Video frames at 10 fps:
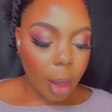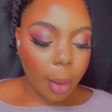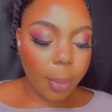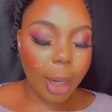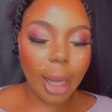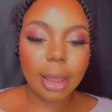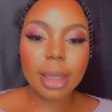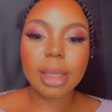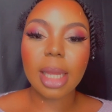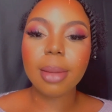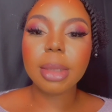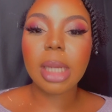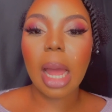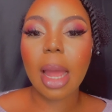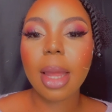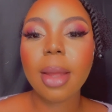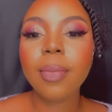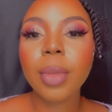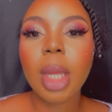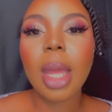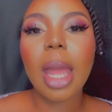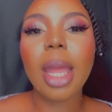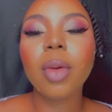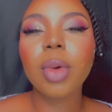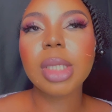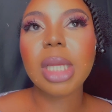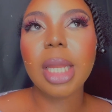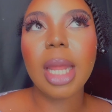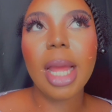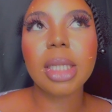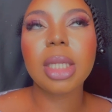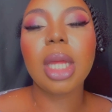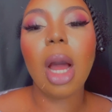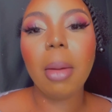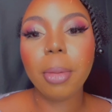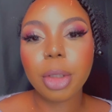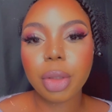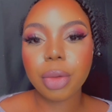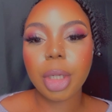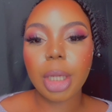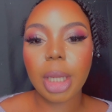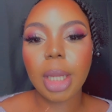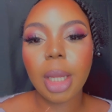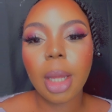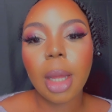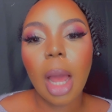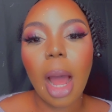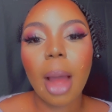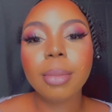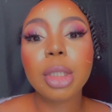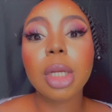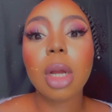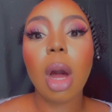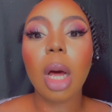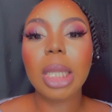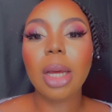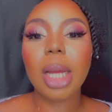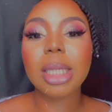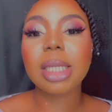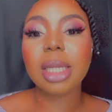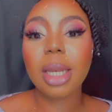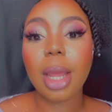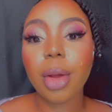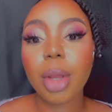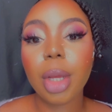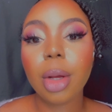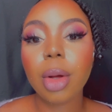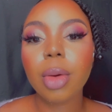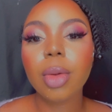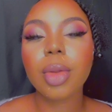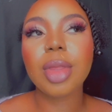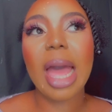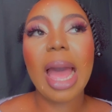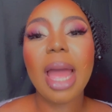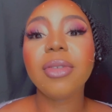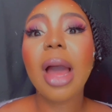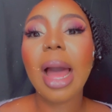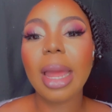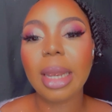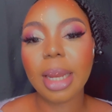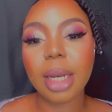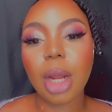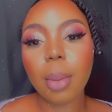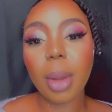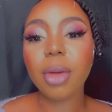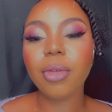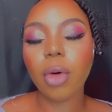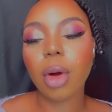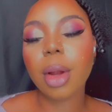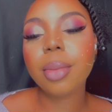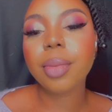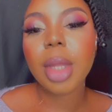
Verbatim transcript: But at the same time, it was an excellent opportunity um, to call out a scenario that I've highlighted on my form.